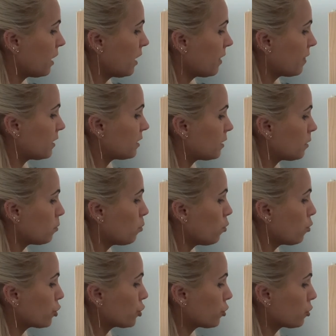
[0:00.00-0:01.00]
that are
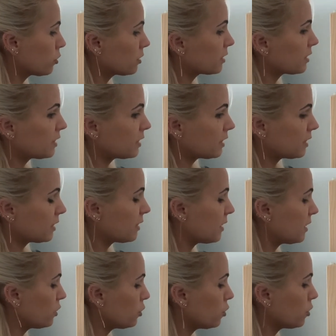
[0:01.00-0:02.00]
more short
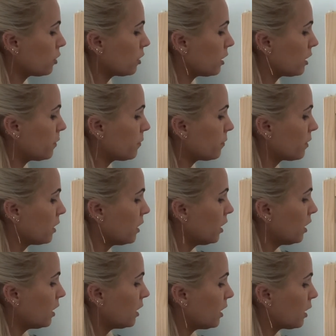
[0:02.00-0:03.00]
than your
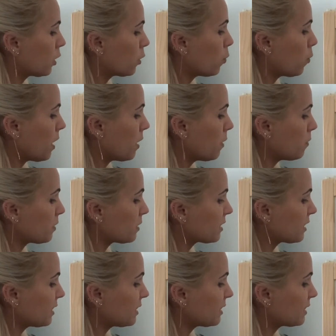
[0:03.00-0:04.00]
quavers
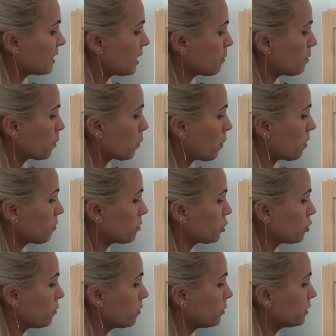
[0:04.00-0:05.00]
and
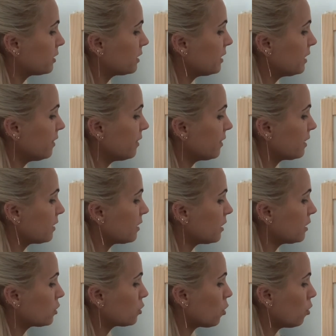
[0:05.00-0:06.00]
semiquavers, you will see that
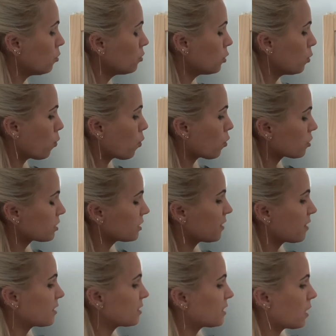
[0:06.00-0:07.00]
it also works
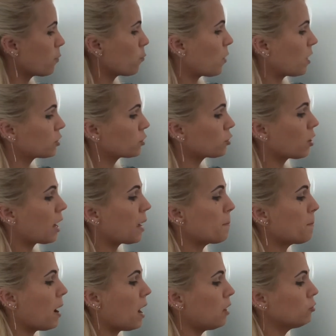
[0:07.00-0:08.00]
in the same way. So
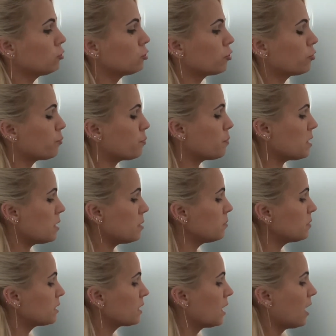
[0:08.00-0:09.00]
amount of
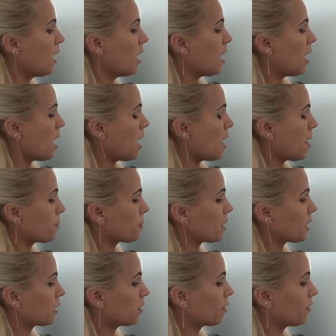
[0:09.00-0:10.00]
beams
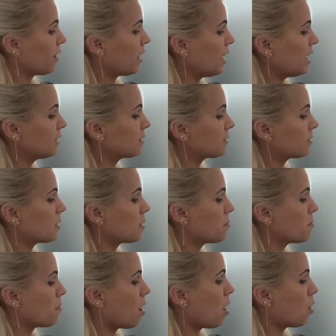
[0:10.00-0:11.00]
creates an
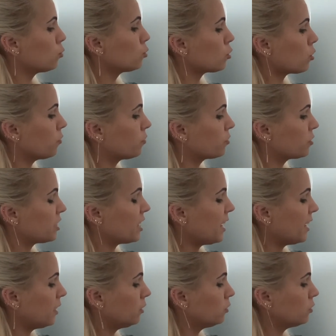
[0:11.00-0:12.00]
amount of
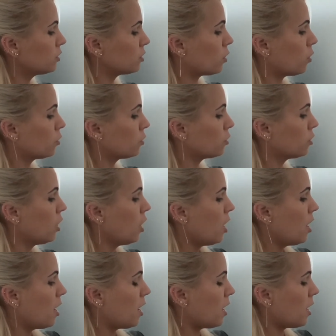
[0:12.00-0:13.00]
tails on
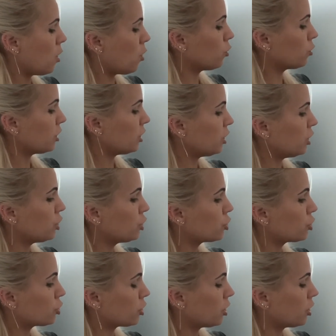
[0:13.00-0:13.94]
each